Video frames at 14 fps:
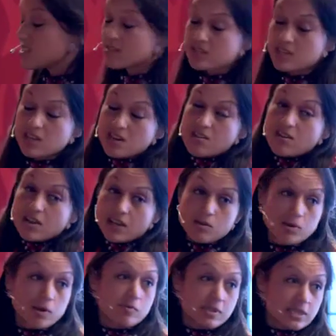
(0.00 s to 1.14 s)
And I was like, okay,
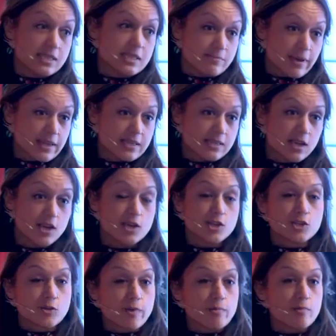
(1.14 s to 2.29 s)
well, we need space.
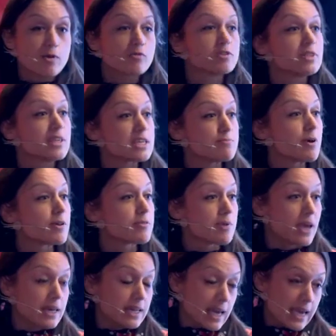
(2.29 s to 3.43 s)
So we moved. The next month, we
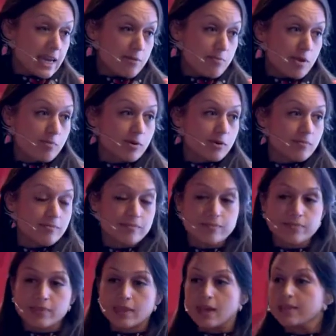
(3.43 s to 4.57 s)
had 80 people.
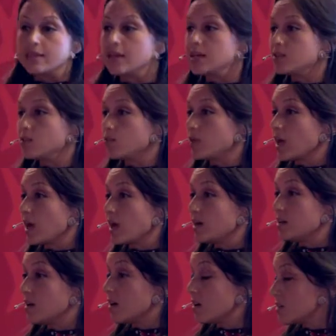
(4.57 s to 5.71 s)
And then we
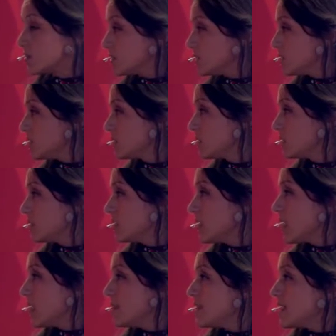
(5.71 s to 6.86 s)
had 100.
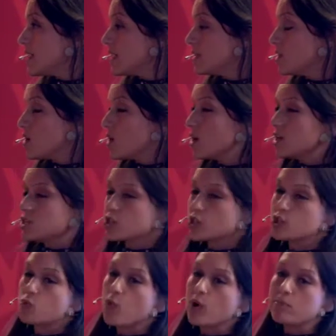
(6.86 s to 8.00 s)
And then
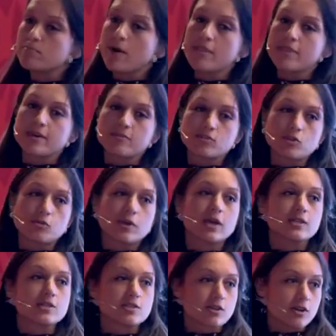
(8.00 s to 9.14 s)
just 1 month after we
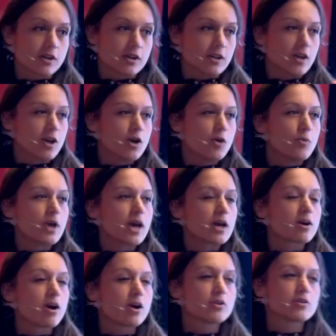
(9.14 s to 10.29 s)
had started, we had
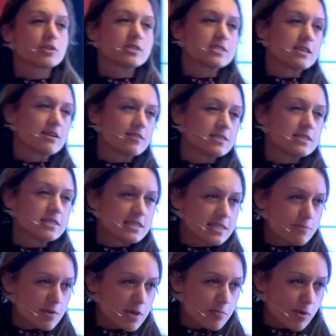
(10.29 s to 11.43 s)
160
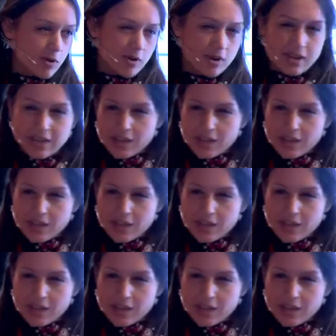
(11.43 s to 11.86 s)
people